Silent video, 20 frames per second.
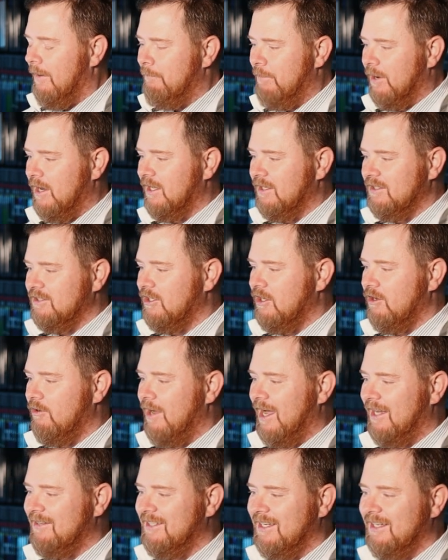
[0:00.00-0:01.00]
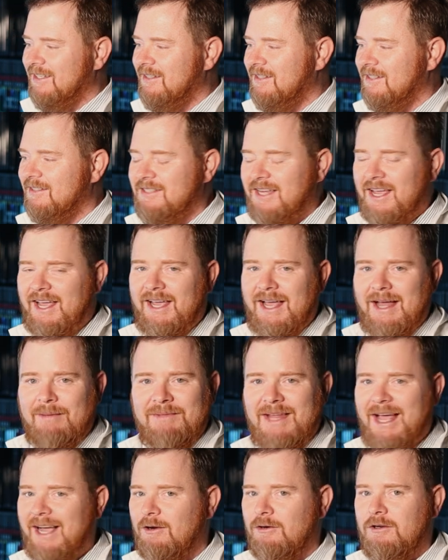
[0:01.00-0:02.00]
But, you know, at the end of the day,
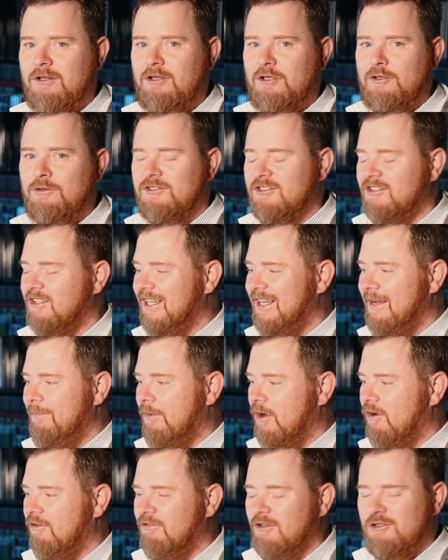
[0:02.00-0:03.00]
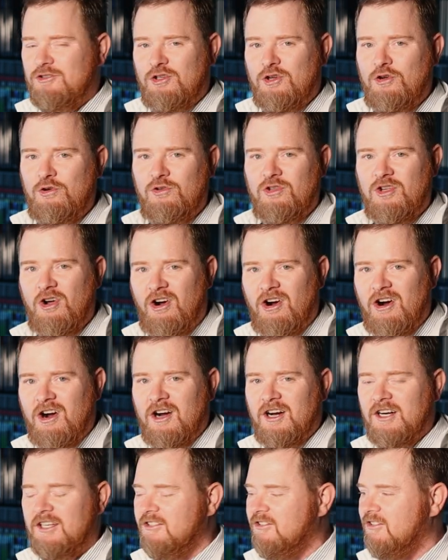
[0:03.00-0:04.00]
I'm not going to lose sleep over 2
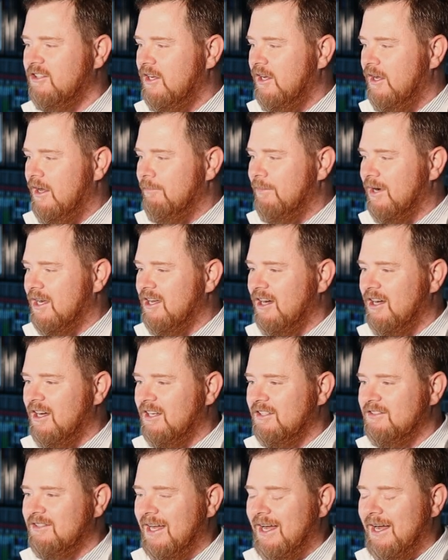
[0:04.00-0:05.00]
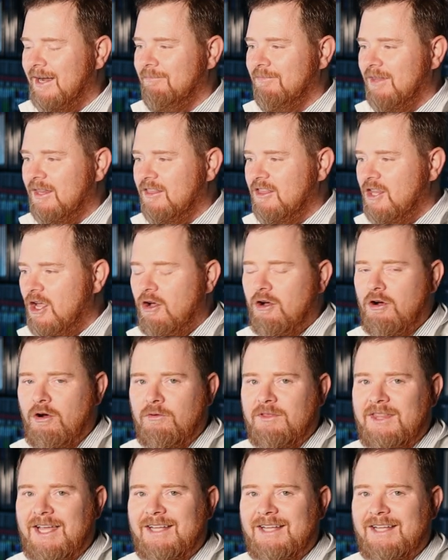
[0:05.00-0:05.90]
yards because I know